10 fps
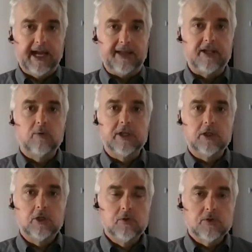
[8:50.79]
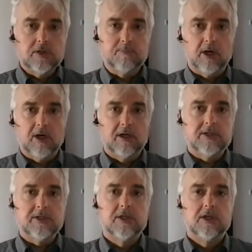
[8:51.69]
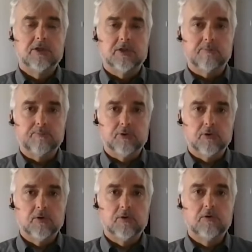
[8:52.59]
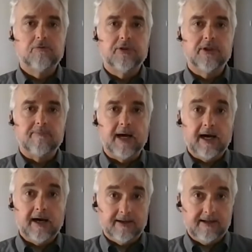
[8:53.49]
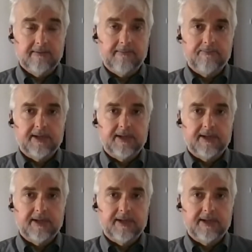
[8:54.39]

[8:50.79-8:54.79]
And then we use the parts to prove the model.